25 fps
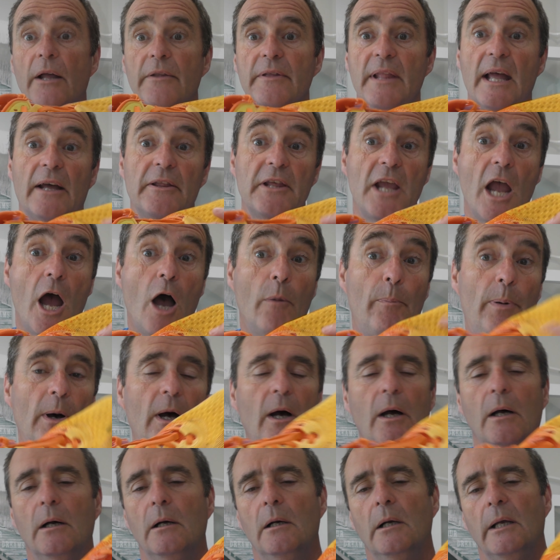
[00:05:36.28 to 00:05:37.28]
Now the
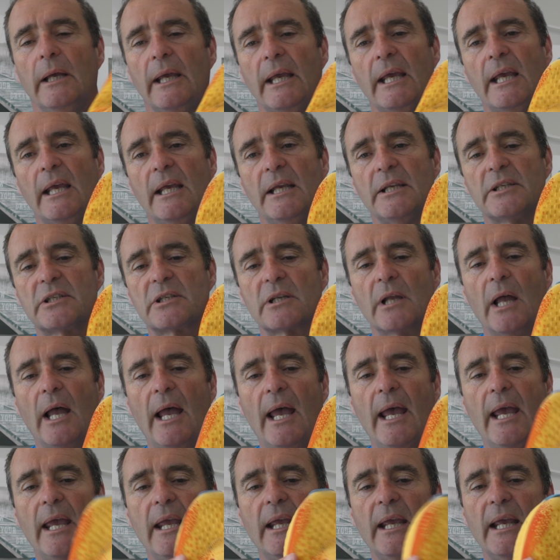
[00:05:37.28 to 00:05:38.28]
upper is
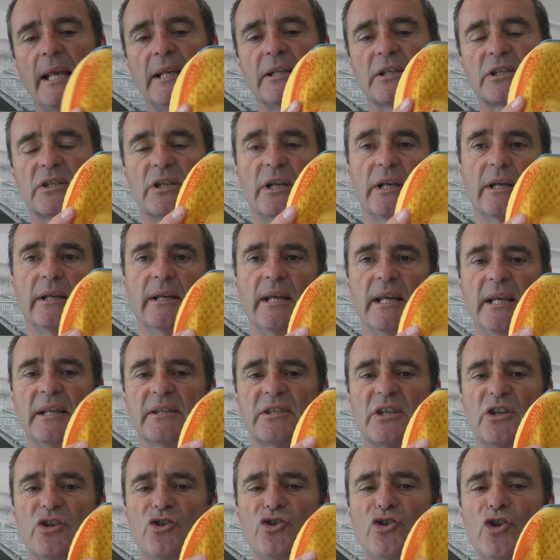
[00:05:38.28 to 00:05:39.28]

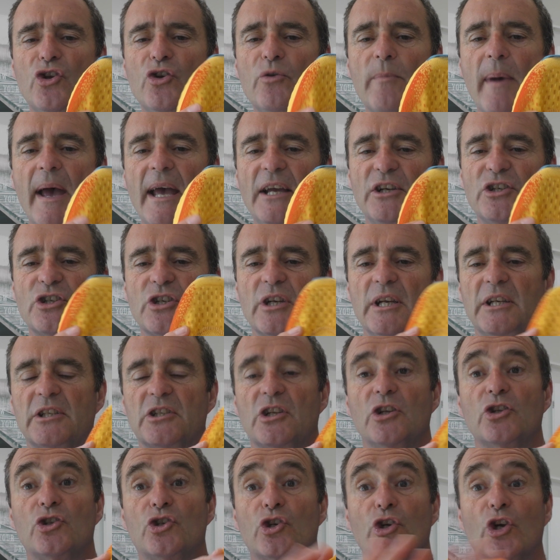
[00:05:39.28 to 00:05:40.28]
it's a new mesh,
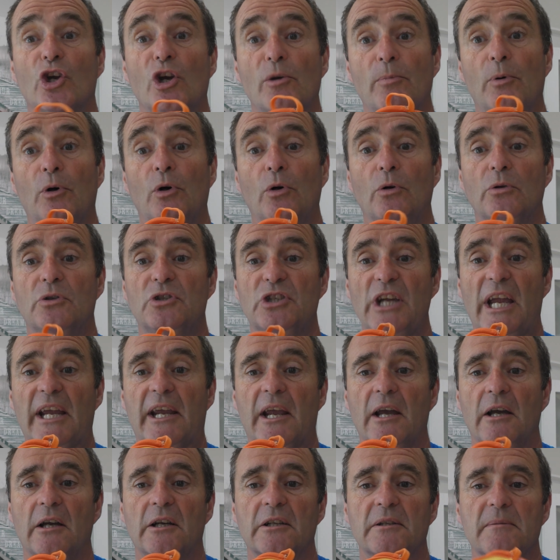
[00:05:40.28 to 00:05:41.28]
it's a durable
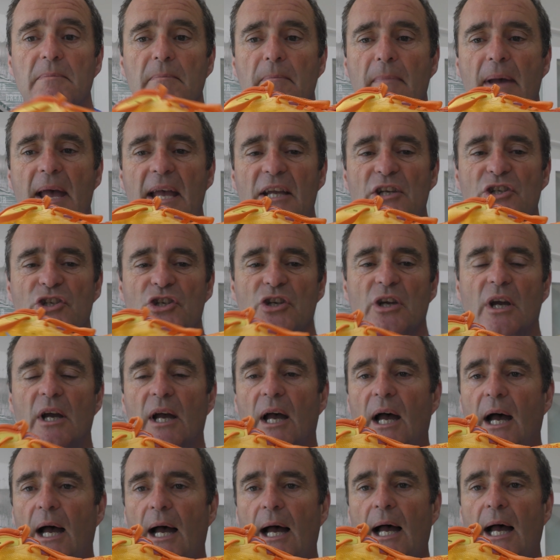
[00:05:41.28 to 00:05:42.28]
jacquard mesh,
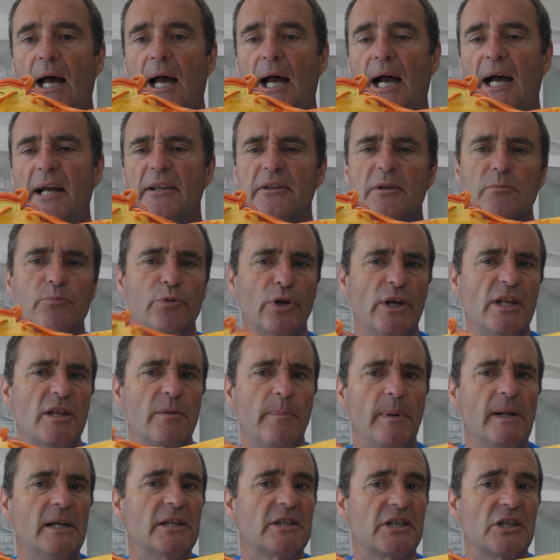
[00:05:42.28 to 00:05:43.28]
and the
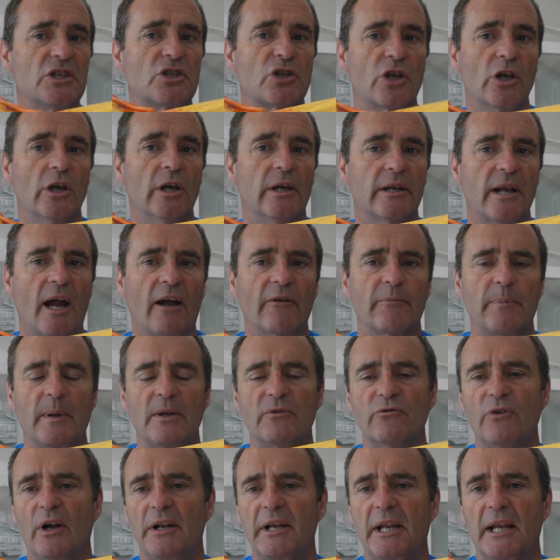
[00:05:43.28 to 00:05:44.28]
breathability is good. I've
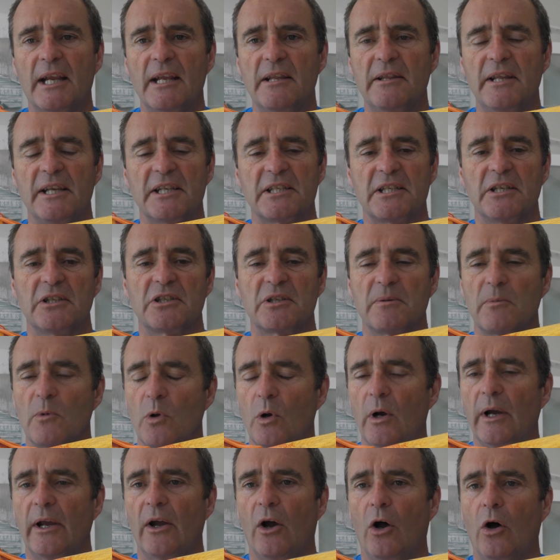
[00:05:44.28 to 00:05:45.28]
been running in this in some
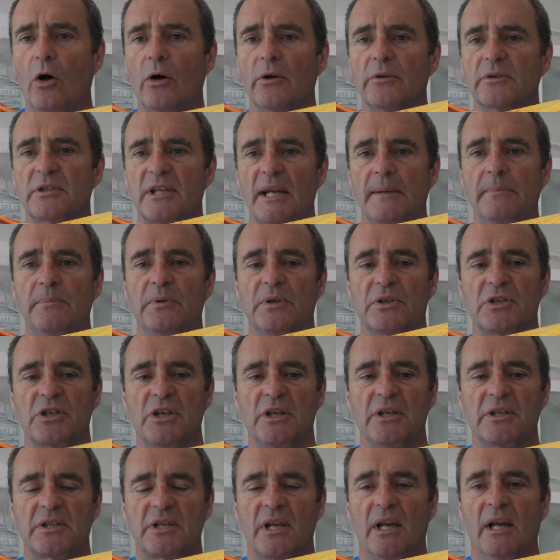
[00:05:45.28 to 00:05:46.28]
quite hot
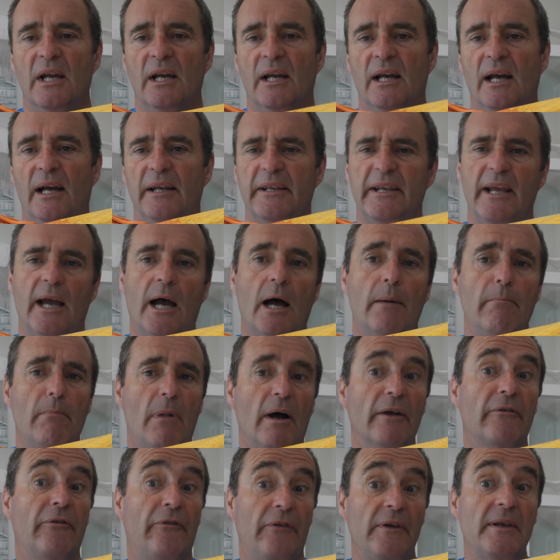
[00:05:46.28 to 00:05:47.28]
temperatures, yeah, and
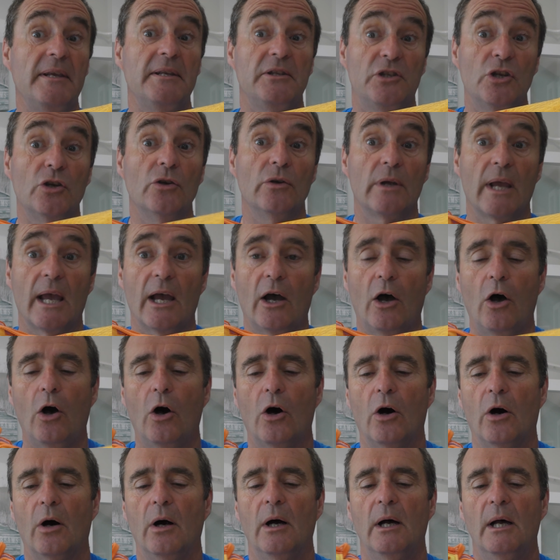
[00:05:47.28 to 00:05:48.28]
my feet do get
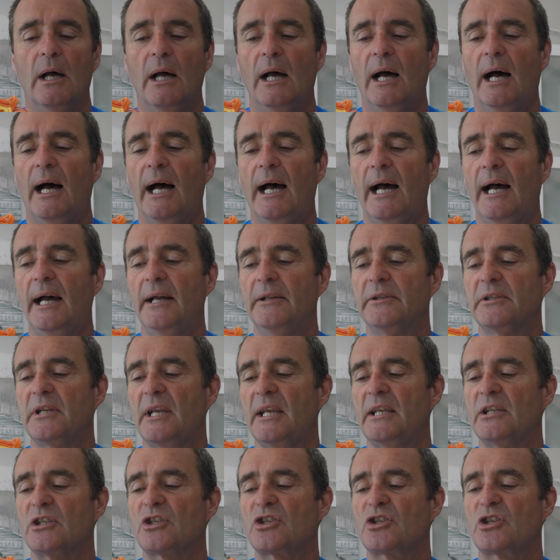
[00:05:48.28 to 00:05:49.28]
hot, and
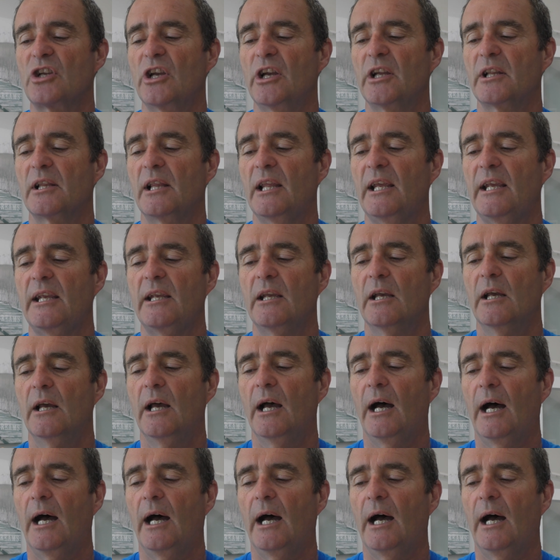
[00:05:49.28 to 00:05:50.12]
it's certainly